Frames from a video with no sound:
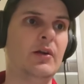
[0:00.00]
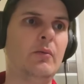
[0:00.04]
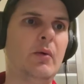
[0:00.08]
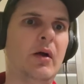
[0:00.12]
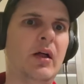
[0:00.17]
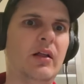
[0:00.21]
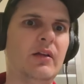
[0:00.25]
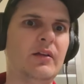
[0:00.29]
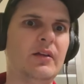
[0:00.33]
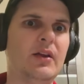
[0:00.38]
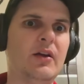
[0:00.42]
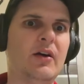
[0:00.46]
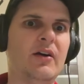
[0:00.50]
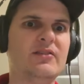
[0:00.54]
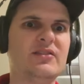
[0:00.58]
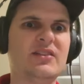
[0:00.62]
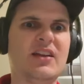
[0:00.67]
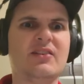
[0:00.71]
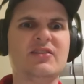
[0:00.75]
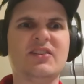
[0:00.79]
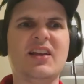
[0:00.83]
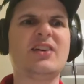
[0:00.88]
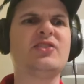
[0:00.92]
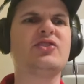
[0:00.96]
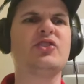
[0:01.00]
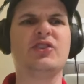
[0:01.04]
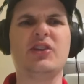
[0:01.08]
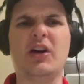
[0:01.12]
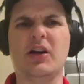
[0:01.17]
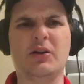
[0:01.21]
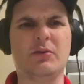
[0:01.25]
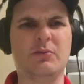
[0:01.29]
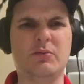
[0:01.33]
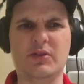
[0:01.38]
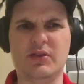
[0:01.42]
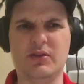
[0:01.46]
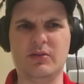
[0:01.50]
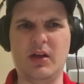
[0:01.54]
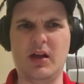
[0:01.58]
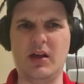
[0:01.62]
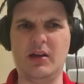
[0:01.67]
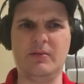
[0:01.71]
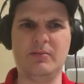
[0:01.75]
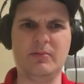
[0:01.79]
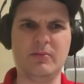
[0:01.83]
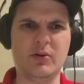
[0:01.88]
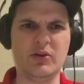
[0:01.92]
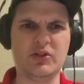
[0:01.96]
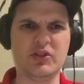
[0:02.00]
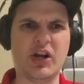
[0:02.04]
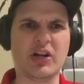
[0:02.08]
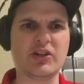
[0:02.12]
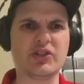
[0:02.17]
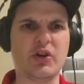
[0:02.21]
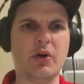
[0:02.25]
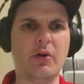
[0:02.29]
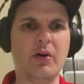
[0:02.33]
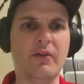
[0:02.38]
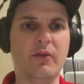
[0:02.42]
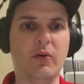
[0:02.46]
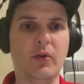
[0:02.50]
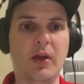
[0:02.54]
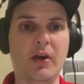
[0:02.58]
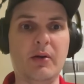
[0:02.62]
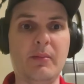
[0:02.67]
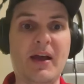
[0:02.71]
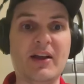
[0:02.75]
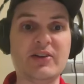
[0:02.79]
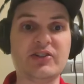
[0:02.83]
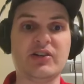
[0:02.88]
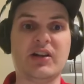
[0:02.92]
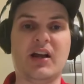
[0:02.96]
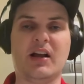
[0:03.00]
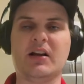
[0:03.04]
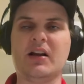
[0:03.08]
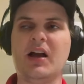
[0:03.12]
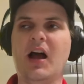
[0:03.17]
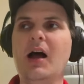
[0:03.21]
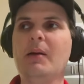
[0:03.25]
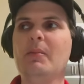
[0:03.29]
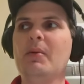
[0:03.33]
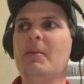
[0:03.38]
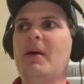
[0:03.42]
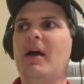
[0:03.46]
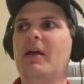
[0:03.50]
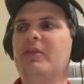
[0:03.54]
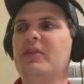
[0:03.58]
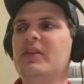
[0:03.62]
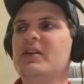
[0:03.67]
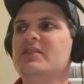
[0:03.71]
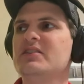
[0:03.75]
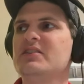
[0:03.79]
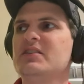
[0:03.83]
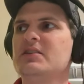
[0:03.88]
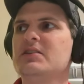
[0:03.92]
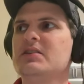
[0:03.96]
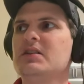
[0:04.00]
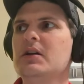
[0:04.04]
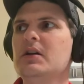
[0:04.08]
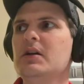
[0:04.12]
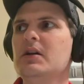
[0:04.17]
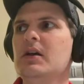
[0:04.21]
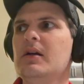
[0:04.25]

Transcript: And while, you know, I was, I was actually talking with uh, with Josh Cohn of Orlando Magic dot com about this is,